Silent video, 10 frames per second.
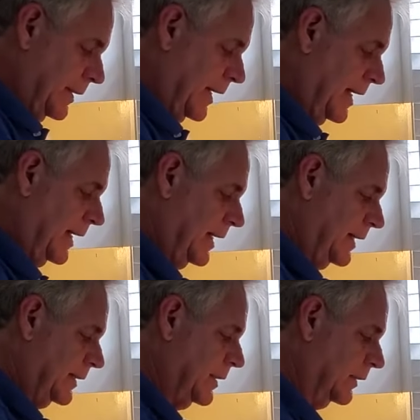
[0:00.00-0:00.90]

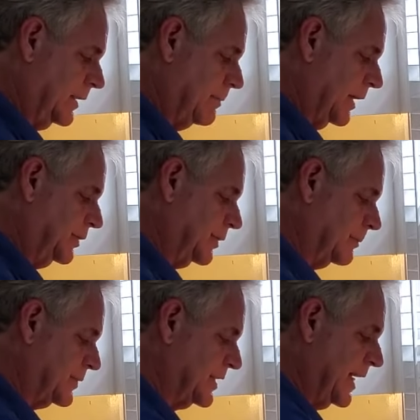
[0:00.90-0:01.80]
and cook the
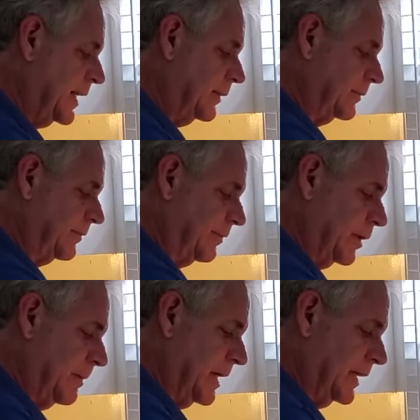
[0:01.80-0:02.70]
mushrooms down
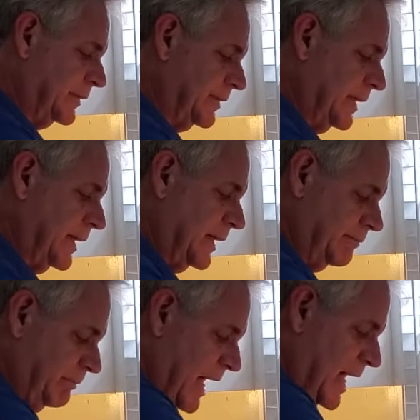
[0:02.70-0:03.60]
for about,
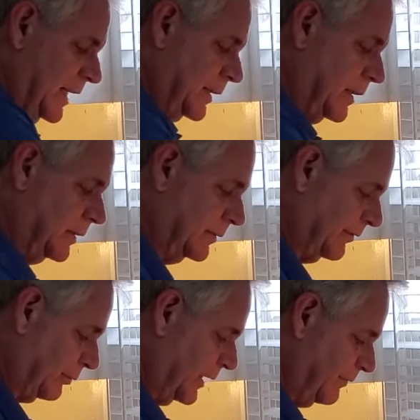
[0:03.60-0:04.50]
I don't know,
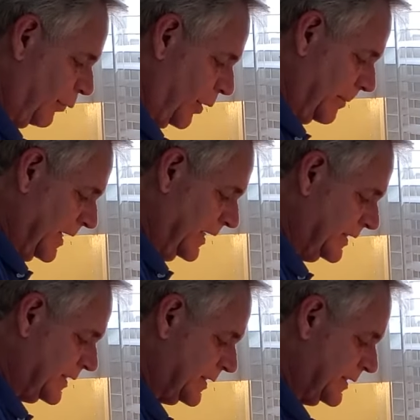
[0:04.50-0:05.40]
3-4
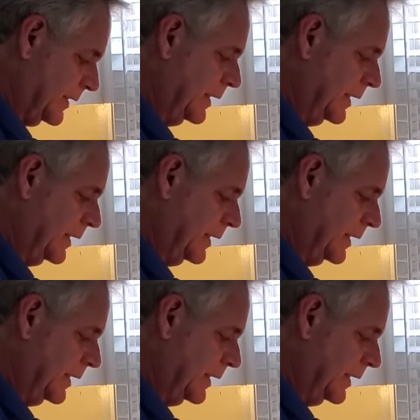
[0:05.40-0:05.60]
minutes.